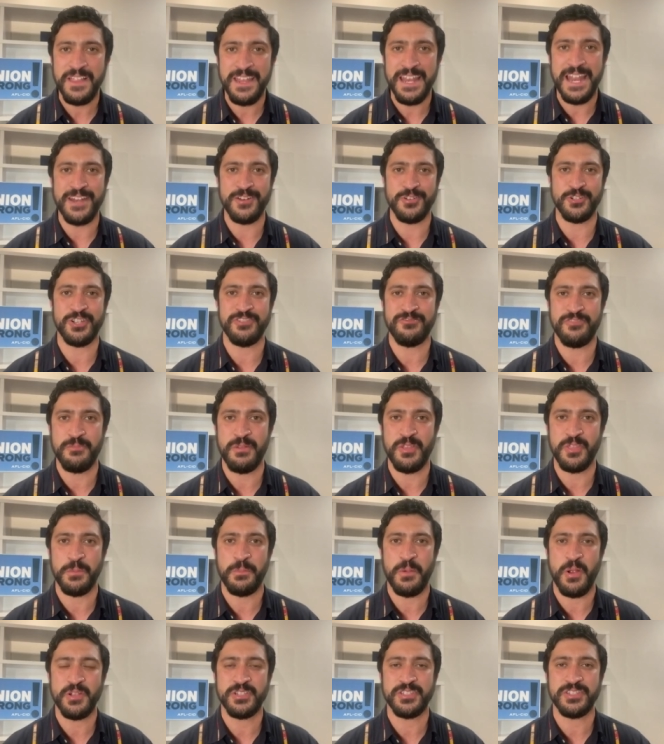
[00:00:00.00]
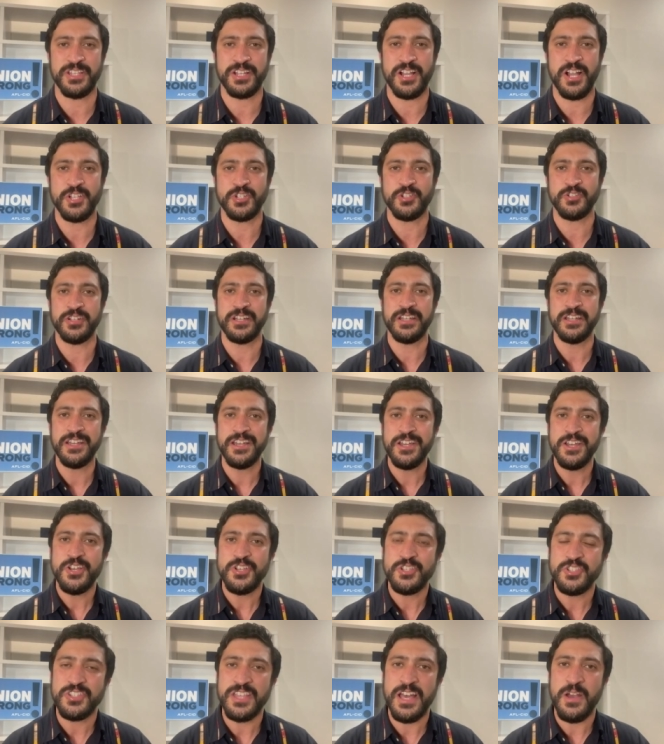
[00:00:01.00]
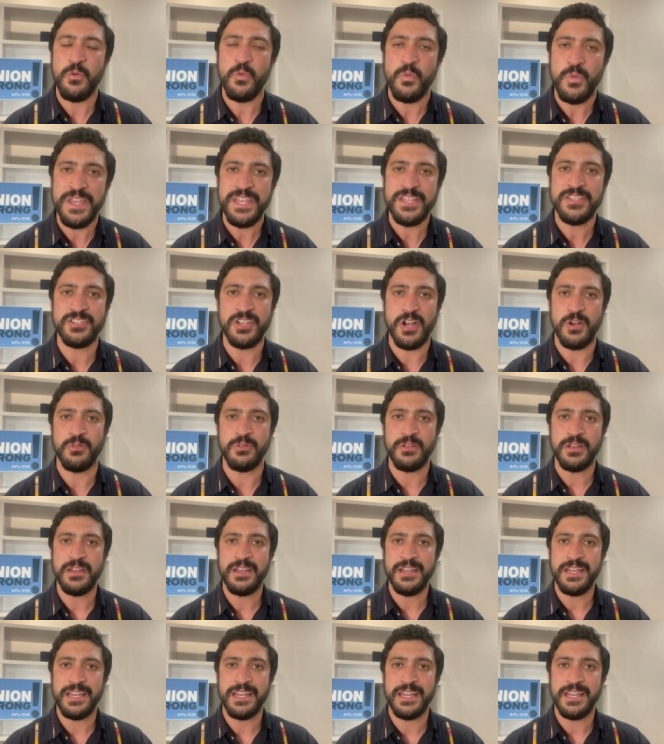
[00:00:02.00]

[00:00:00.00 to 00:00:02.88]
in energy from other parts of the country so that we don't,